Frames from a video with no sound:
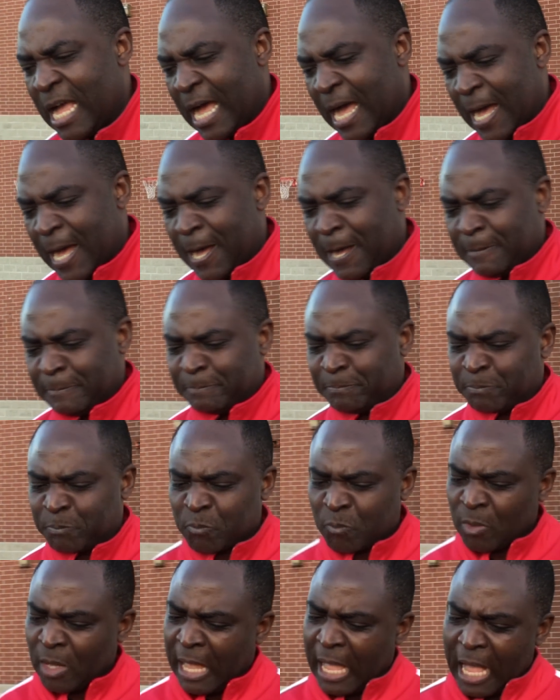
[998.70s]

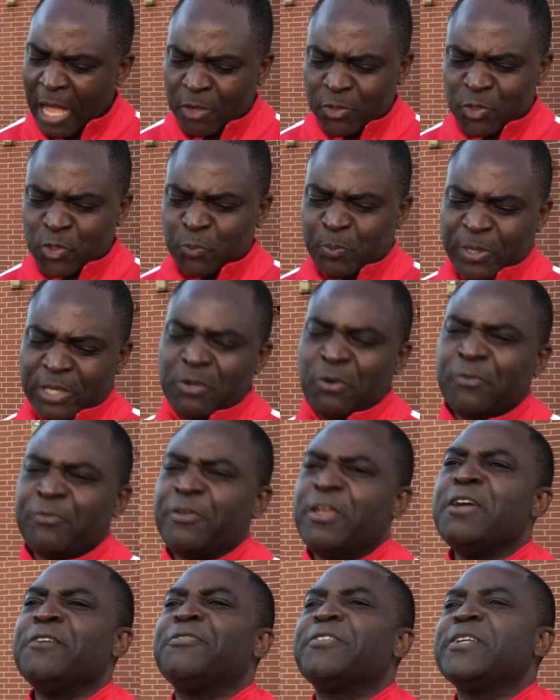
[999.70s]
I would speak of
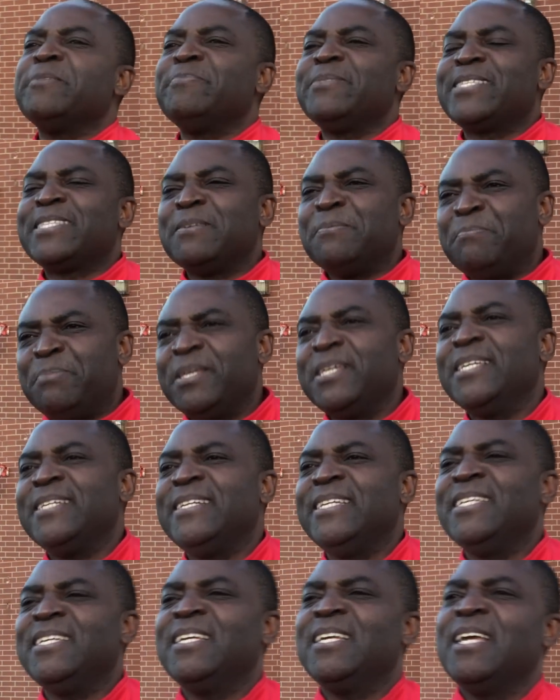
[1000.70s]
Ephraim
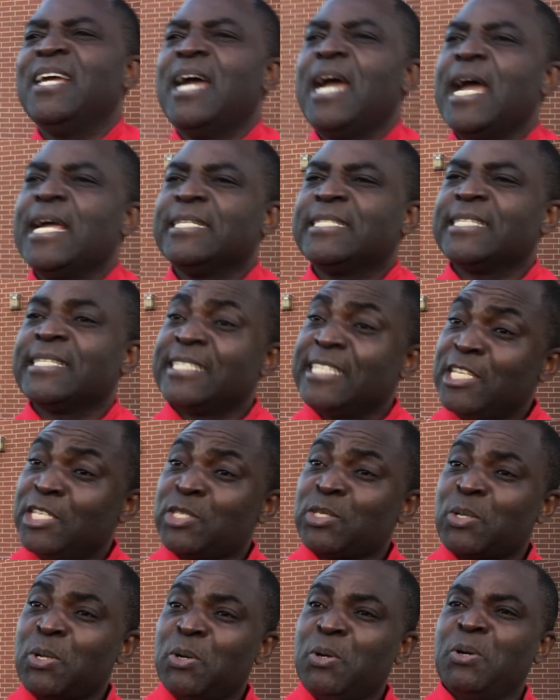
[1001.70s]
Zimbiri at
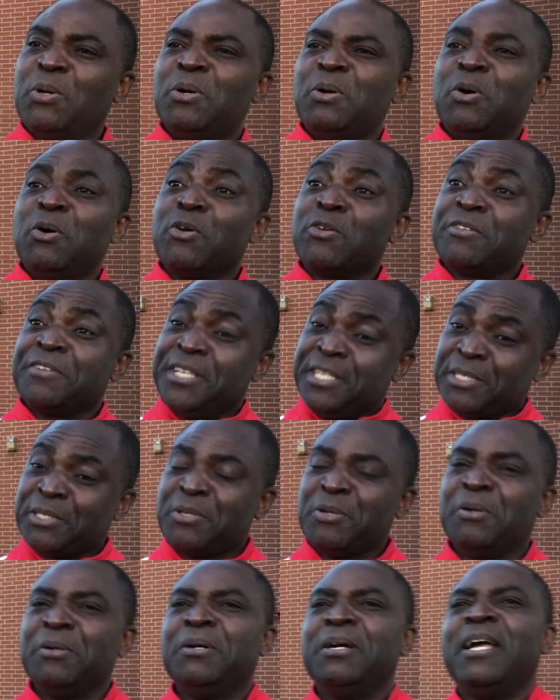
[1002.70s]
Zisco or
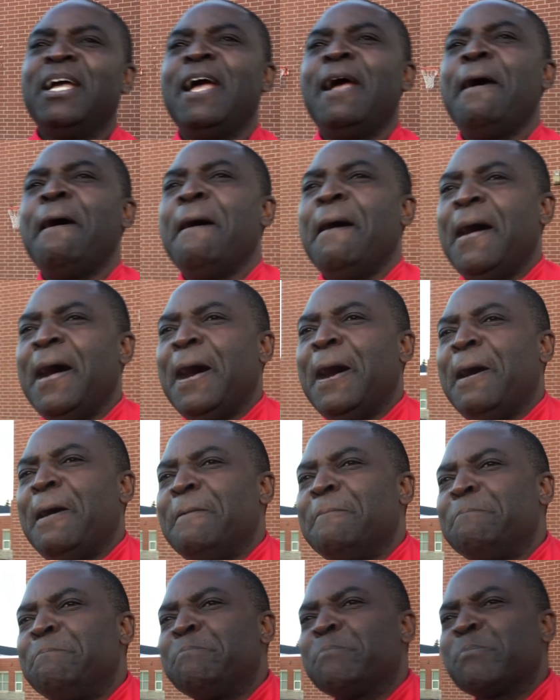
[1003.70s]
Risco.
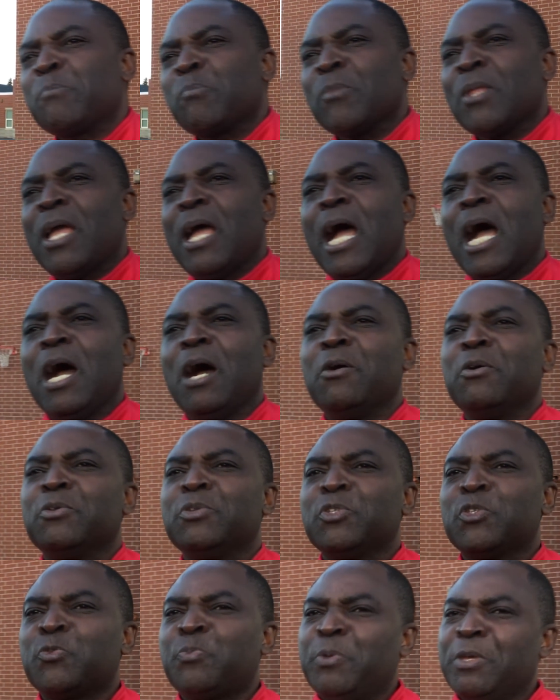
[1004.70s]
I
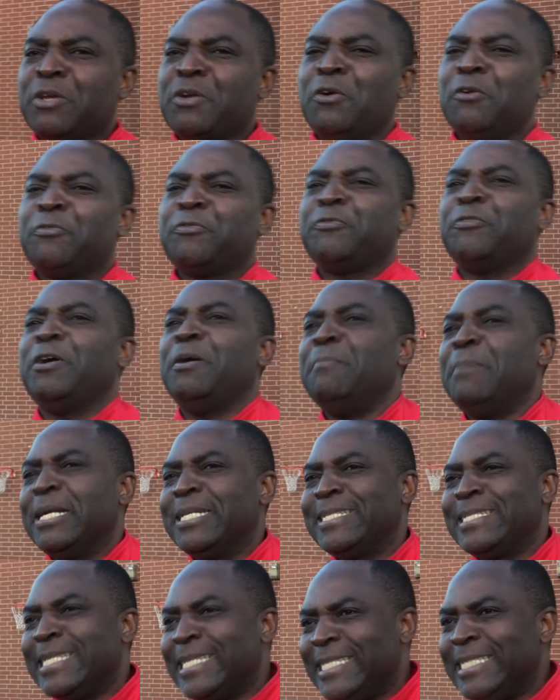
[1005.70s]
would speak of
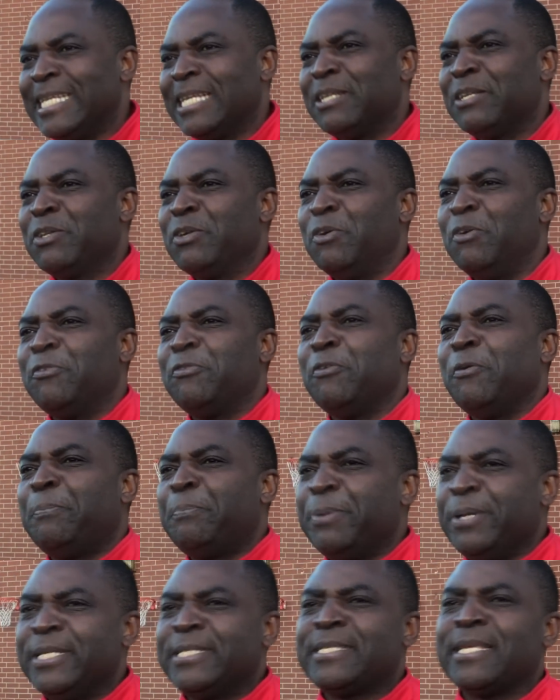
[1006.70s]
Mandinda Ndlovu
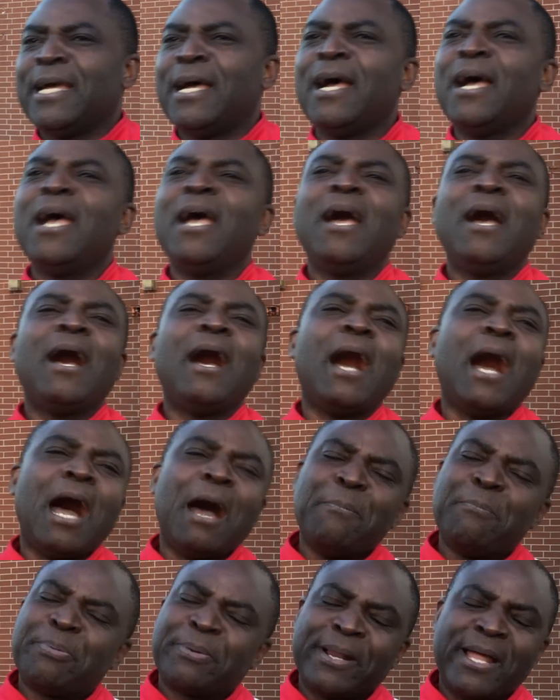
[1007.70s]
Peter,
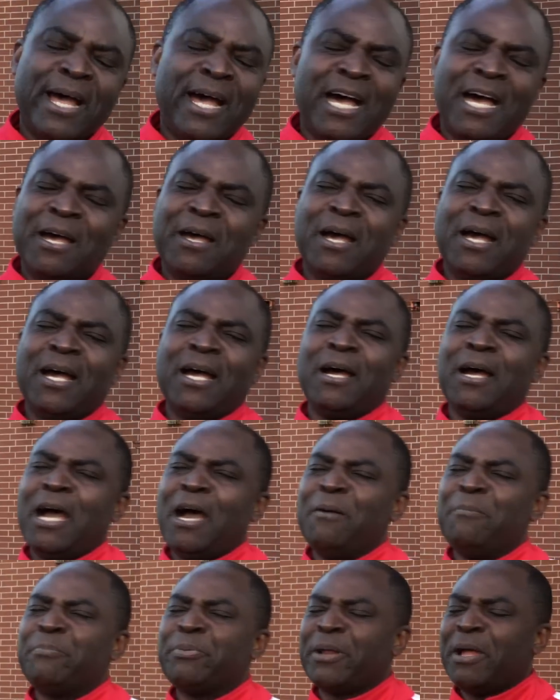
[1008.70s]

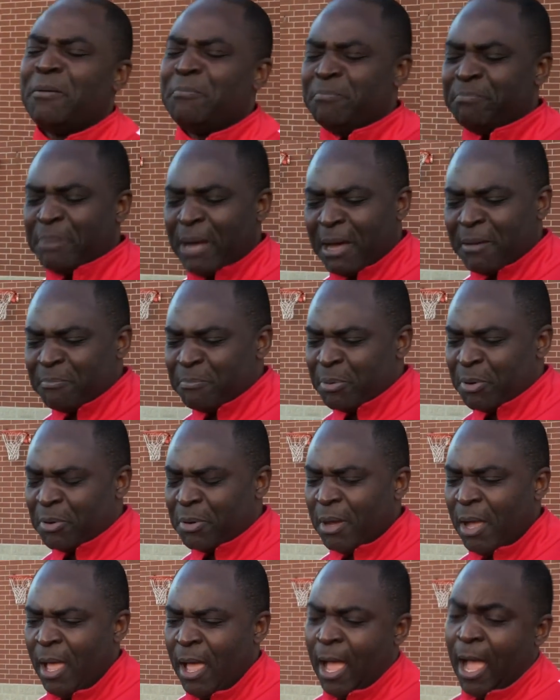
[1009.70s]
Abraham
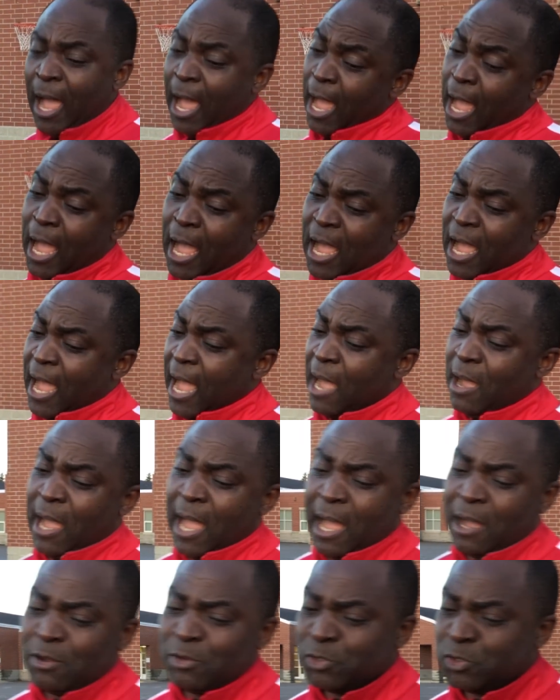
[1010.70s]
Bambo.
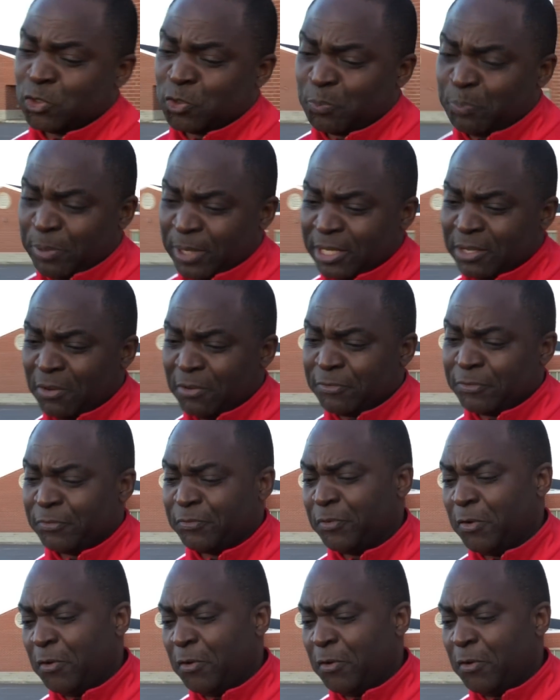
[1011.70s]
I would speak of